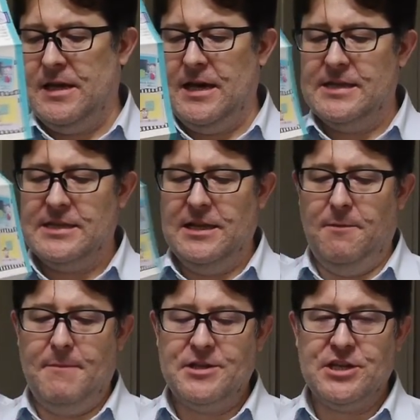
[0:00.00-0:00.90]
There's a
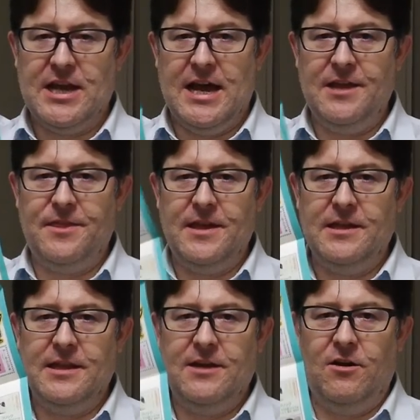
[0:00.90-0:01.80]
little magic eye
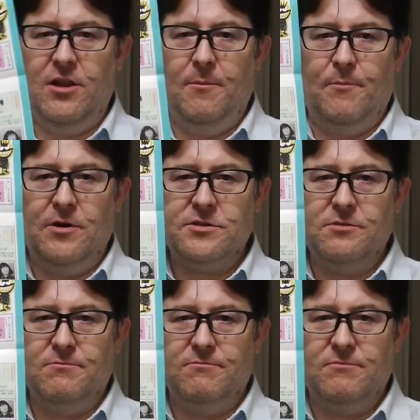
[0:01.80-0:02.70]
thing there on the
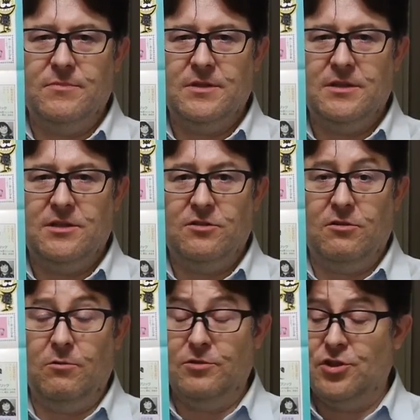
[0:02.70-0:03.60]
bottom.
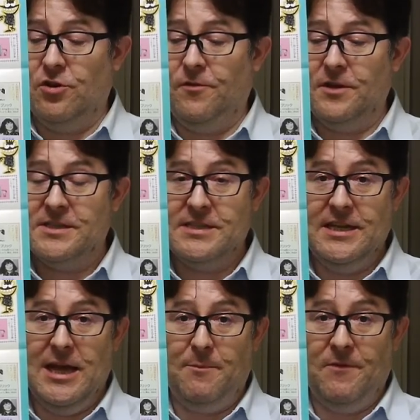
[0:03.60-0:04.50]
I'm not sure if you can see
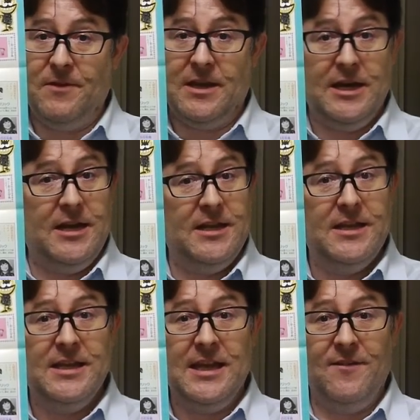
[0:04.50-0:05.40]
that, but if you can,
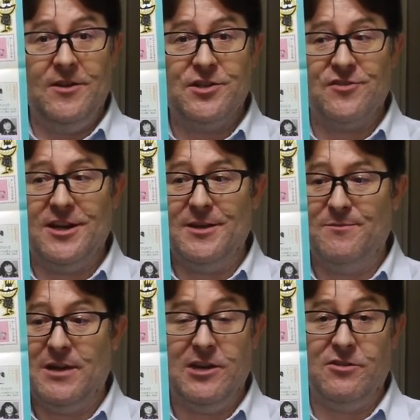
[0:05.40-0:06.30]
give it a try.
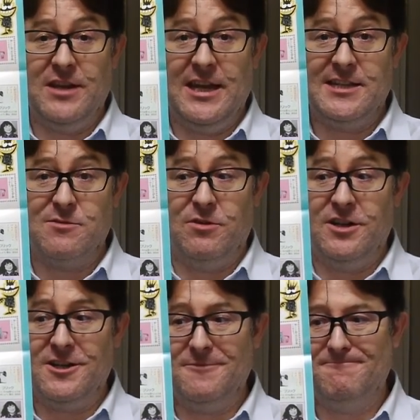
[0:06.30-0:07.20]
I couldn't get it to work.